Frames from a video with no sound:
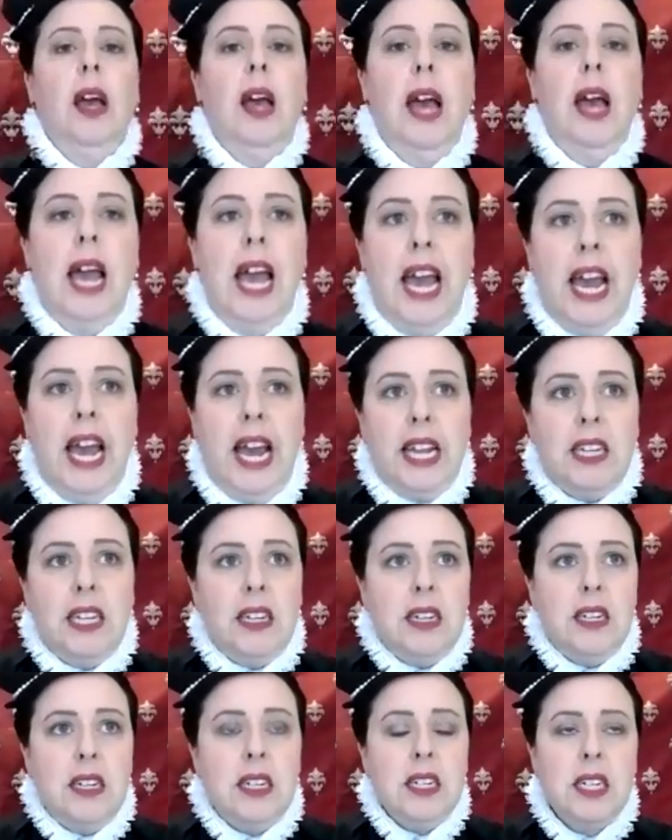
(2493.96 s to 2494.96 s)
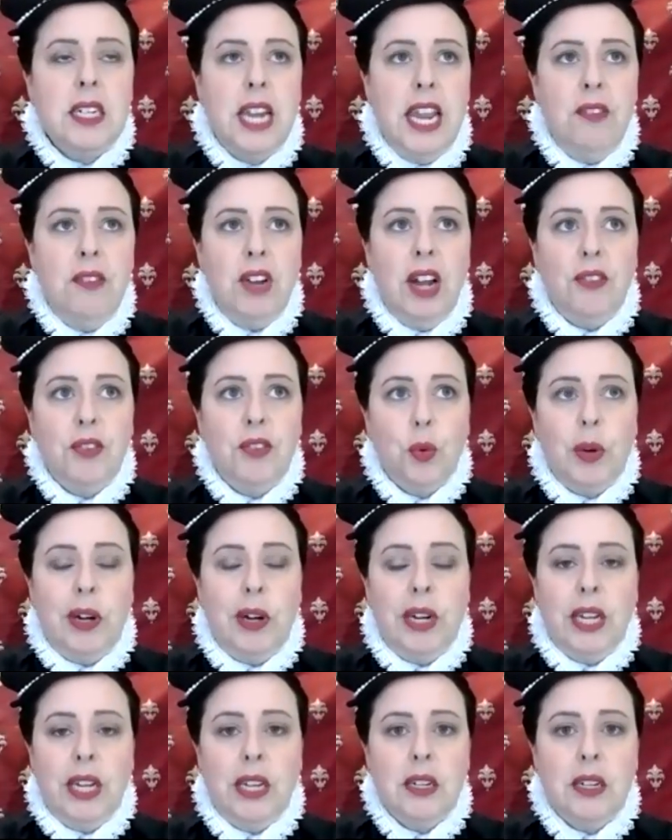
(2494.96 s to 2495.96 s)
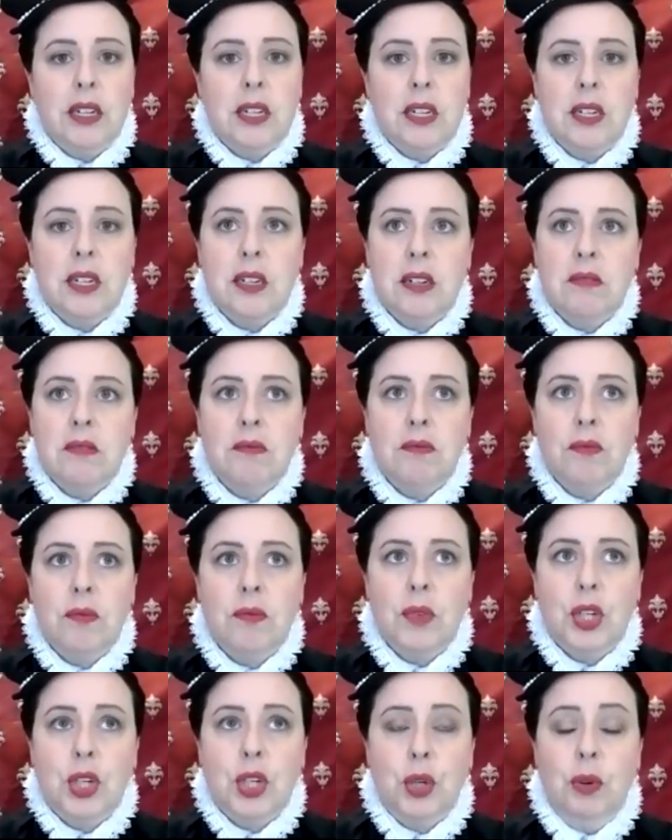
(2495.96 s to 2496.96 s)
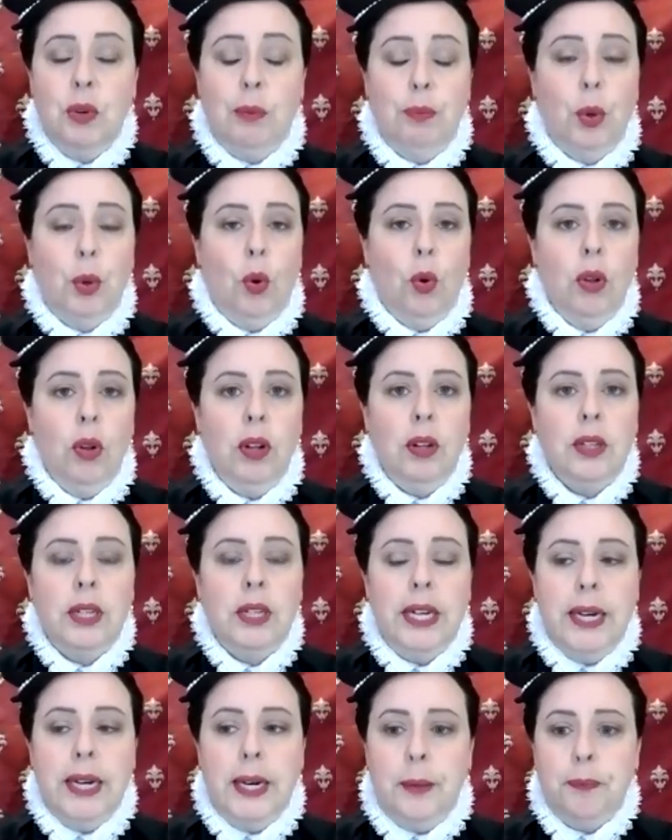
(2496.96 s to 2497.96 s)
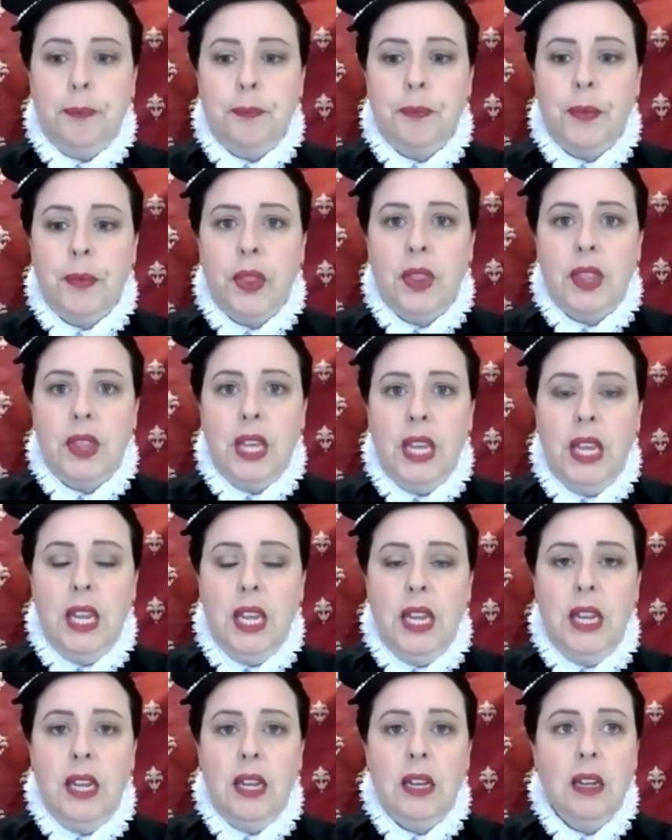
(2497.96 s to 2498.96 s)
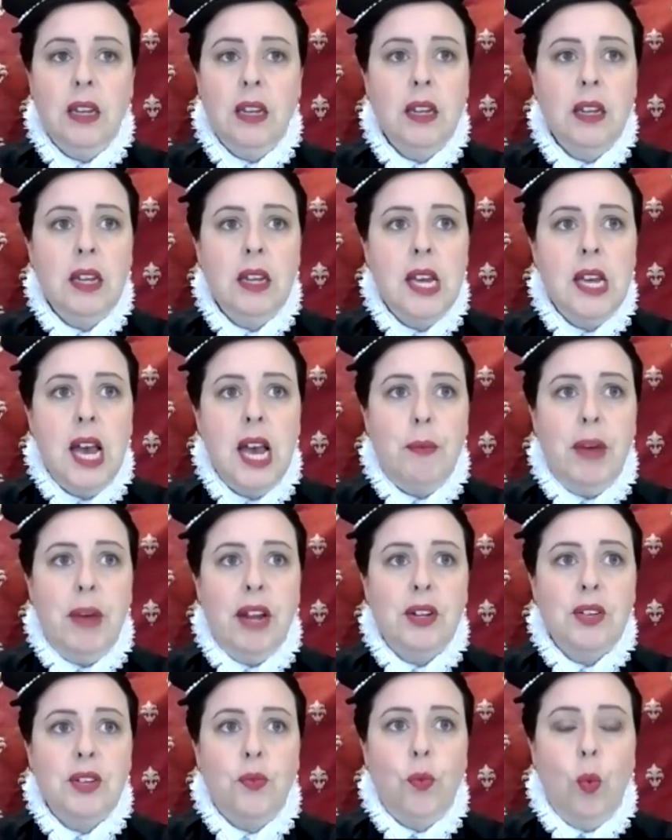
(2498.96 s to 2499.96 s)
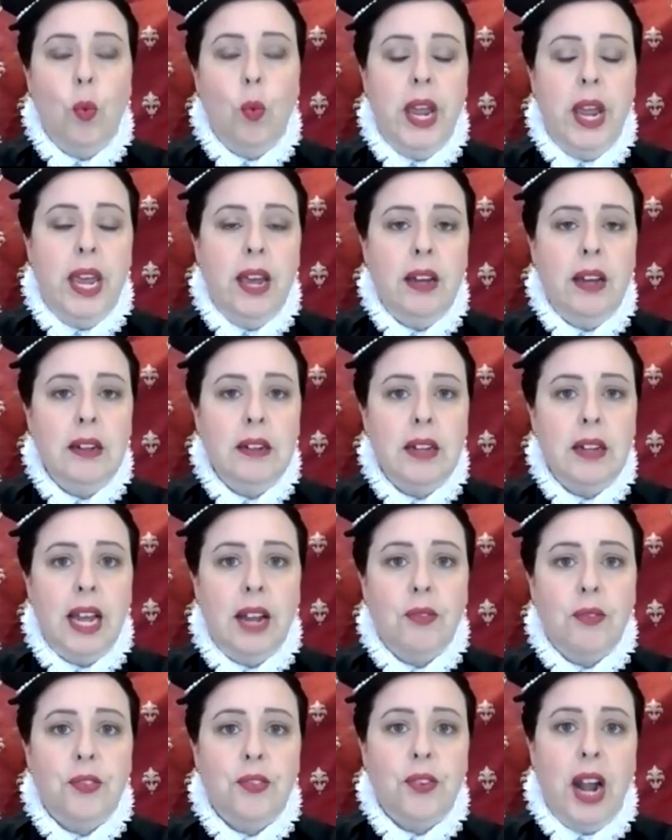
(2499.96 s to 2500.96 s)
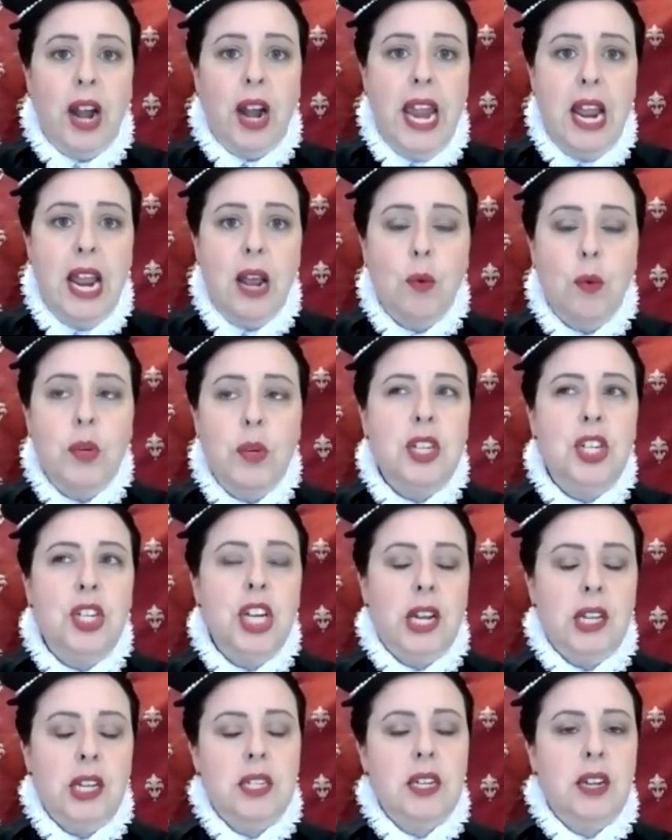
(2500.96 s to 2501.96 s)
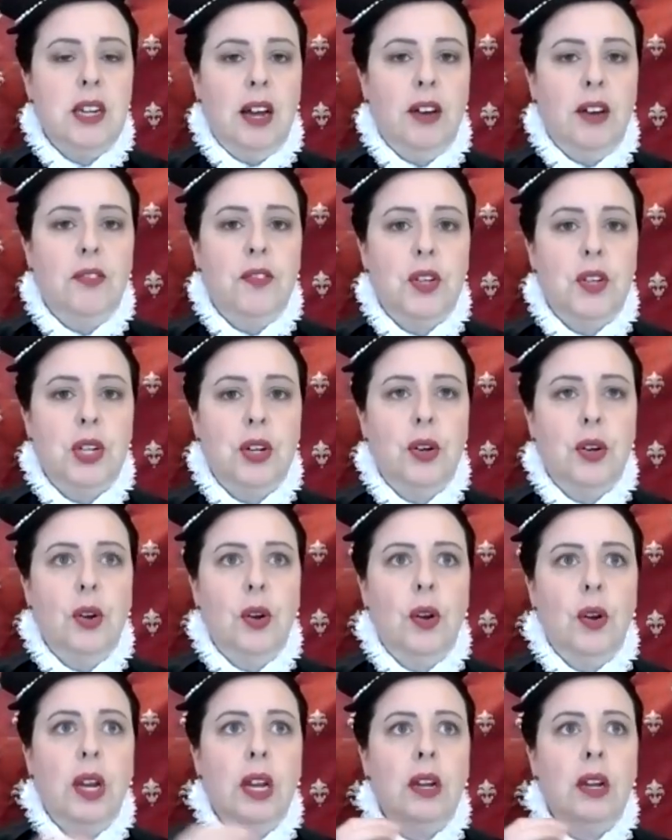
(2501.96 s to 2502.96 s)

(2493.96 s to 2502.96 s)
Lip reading: And even after wearing it to a ball, the amount of wear and fraying was just enough to